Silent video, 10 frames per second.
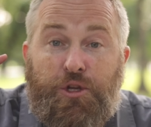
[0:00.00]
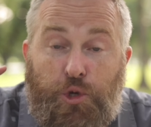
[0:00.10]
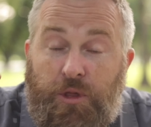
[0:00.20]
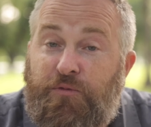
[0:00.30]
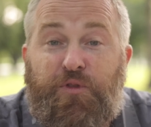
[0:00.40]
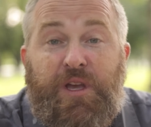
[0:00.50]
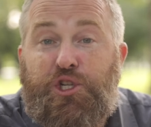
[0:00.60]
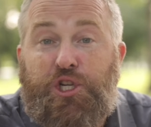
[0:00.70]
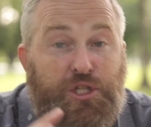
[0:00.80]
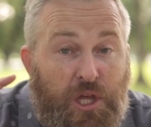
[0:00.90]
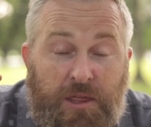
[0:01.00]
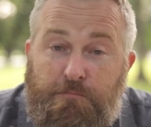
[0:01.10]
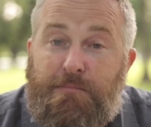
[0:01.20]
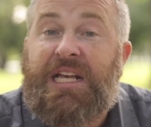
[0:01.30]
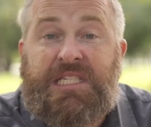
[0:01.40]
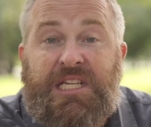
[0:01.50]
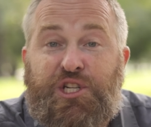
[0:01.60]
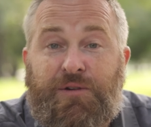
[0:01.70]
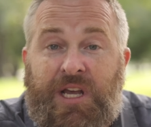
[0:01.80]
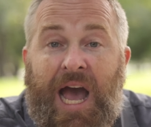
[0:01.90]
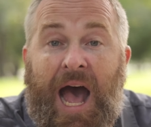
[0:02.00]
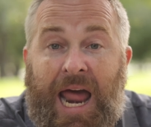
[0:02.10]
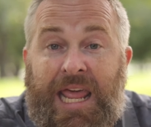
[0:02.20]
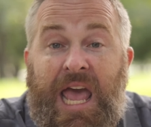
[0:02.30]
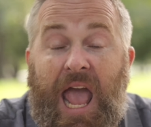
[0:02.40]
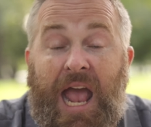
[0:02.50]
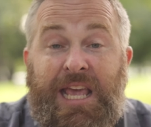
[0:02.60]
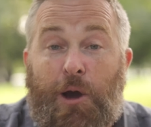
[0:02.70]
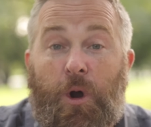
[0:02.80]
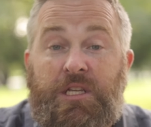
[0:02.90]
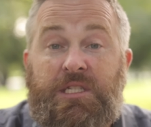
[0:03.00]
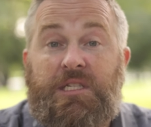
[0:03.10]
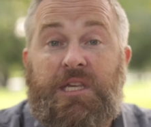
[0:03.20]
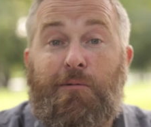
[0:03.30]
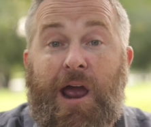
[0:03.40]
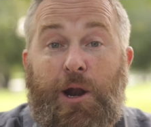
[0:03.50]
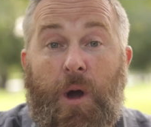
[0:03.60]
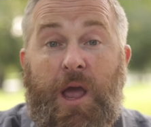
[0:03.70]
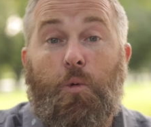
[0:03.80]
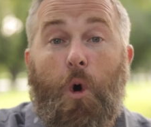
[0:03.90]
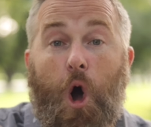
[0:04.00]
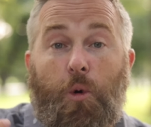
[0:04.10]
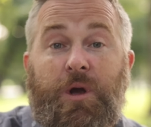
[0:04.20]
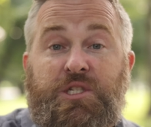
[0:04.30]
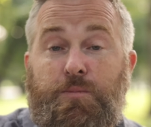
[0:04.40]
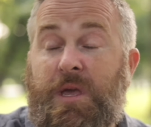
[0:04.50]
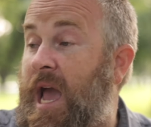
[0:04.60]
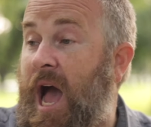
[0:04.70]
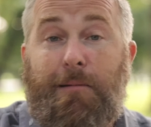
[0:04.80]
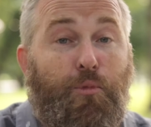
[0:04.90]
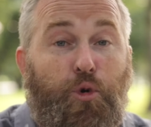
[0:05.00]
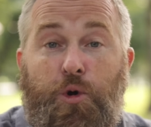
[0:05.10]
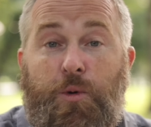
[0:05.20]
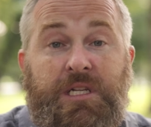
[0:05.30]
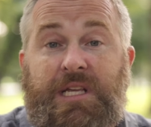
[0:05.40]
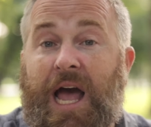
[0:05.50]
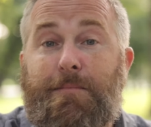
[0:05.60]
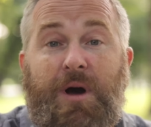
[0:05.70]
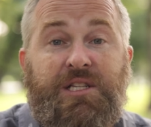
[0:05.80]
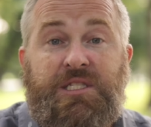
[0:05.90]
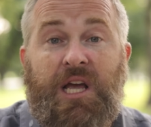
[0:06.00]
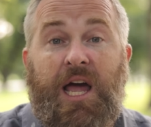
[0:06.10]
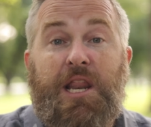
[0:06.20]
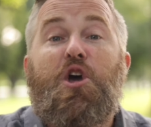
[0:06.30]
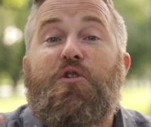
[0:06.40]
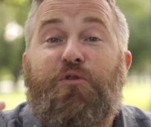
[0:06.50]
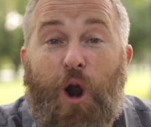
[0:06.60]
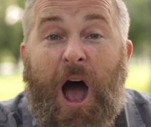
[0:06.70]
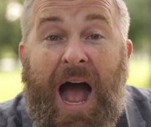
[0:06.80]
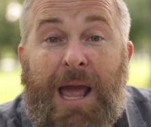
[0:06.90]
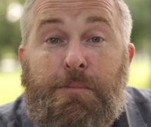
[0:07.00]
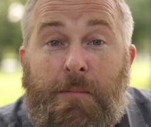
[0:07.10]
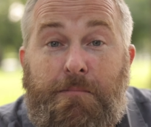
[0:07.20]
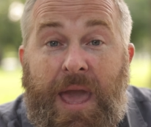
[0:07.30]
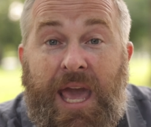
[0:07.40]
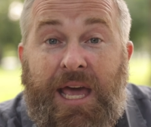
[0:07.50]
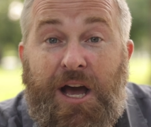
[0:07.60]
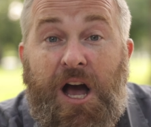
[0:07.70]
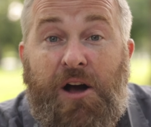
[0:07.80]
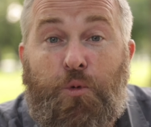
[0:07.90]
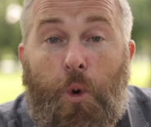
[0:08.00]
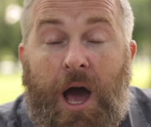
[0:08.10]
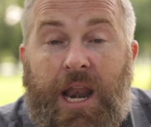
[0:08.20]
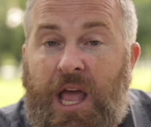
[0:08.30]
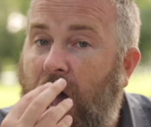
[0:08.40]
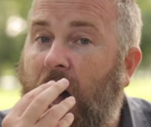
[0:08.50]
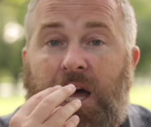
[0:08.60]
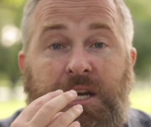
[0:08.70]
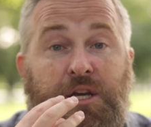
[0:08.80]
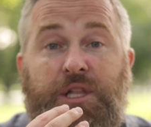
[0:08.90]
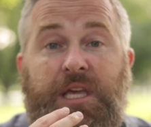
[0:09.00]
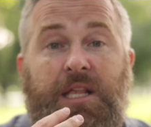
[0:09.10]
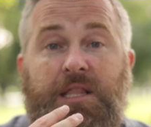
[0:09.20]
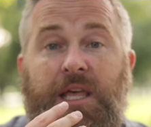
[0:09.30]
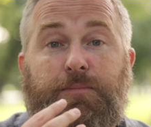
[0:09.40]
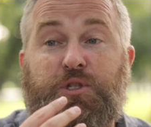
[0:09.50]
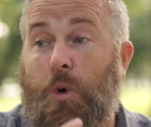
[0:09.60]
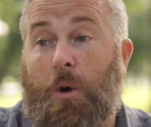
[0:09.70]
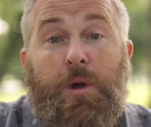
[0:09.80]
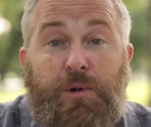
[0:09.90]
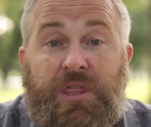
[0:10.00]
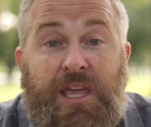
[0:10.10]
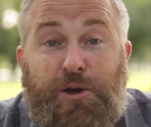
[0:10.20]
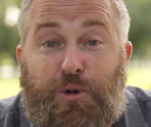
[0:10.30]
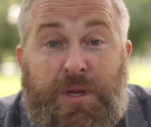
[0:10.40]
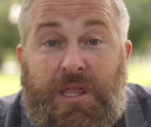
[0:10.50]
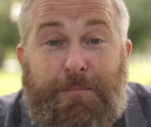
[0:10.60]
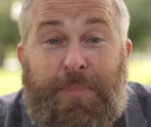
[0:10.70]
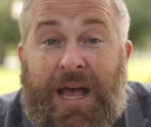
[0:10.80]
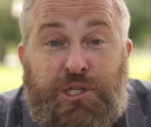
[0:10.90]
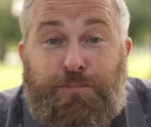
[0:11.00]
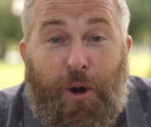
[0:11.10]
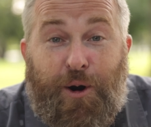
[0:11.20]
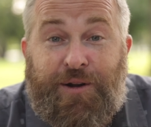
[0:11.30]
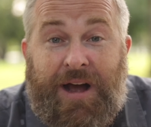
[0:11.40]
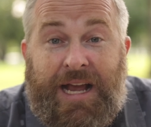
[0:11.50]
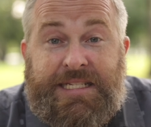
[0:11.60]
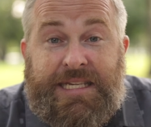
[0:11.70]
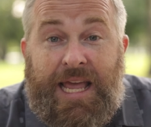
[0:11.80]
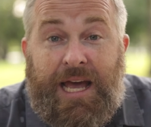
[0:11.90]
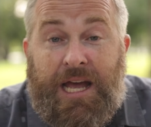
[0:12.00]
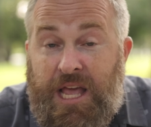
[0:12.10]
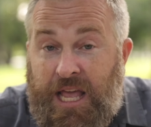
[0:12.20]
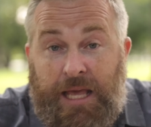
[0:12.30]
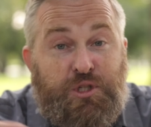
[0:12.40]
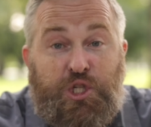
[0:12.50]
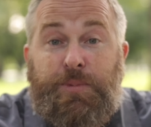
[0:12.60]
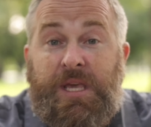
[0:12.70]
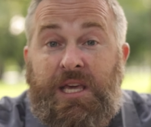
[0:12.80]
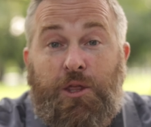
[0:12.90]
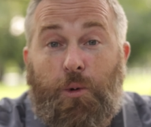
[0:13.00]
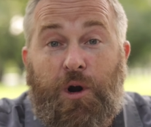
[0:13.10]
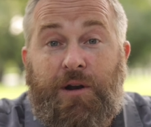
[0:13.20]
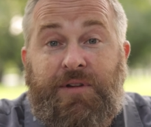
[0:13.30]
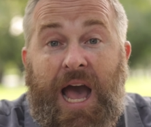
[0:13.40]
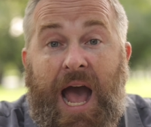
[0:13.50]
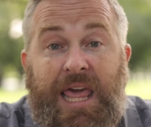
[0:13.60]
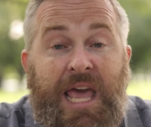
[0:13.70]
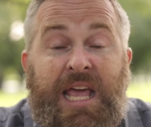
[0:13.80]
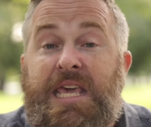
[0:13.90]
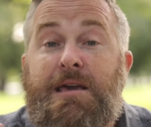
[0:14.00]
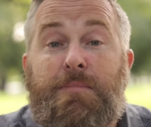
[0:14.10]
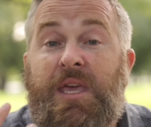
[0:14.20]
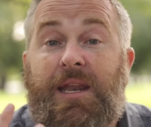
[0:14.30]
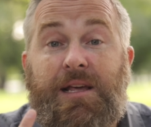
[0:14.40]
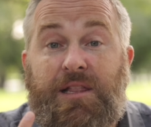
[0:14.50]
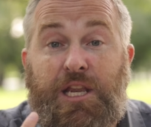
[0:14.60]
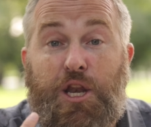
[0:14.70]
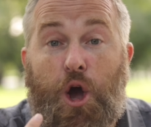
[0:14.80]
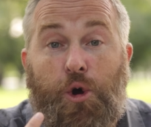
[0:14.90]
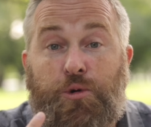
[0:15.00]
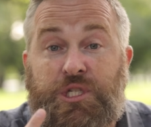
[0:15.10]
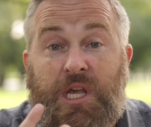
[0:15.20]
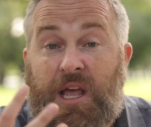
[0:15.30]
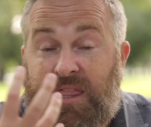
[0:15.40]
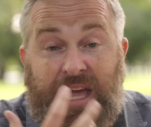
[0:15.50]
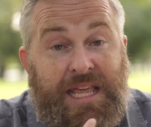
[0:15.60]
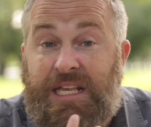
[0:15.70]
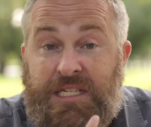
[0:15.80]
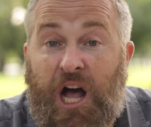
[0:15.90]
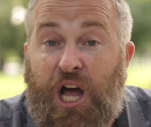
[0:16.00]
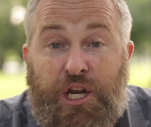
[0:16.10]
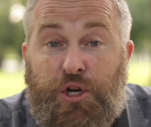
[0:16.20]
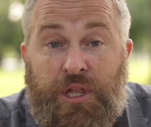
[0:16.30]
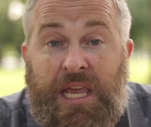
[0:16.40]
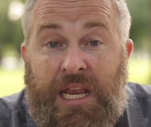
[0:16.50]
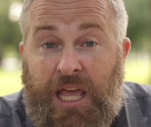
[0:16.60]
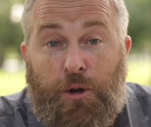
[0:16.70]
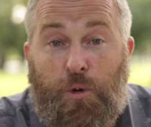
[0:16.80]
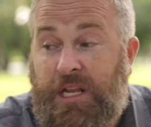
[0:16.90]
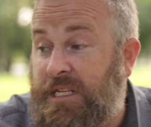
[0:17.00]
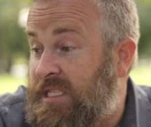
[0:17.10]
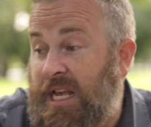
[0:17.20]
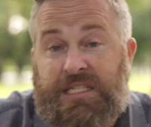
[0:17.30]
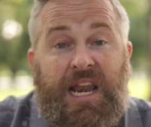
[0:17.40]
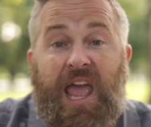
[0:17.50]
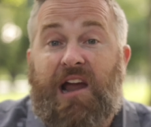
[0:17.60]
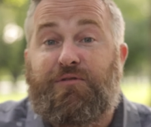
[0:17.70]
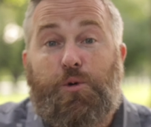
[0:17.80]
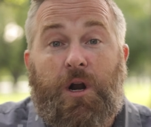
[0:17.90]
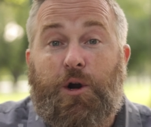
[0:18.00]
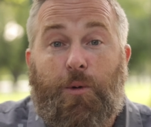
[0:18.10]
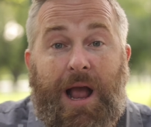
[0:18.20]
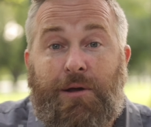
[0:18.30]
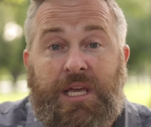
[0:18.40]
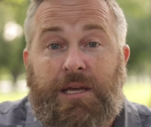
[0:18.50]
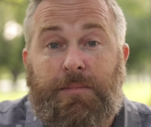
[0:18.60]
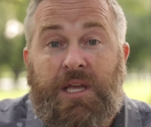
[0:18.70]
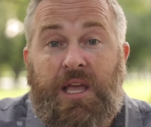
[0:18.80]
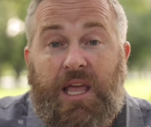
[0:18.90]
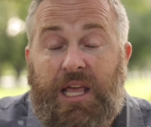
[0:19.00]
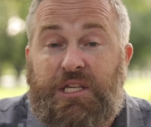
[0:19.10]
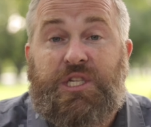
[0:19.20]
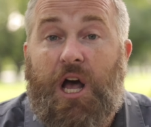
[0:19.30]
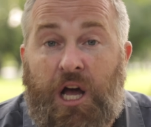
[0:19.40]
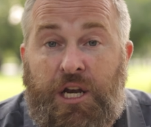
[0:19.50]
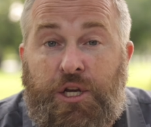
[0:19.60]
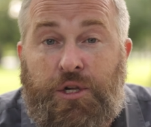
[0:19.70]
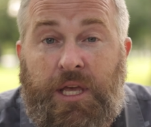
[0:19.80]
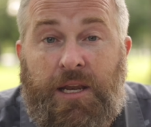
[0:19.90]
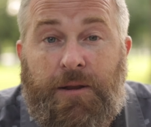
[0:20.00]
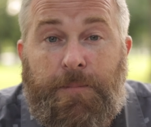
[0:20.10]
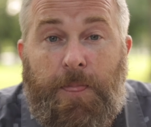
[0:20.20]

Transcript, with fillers: to the vision, to the message of God. And yet, what does he say right away? Woe is me, I'm ruined, I'm undone, for I'm a man of what? unclean lips. What we would think would be the best part of Isaiah, him speaking the word of God, he immediately knows that he's unclean in what he says, and everyone around him is unclean.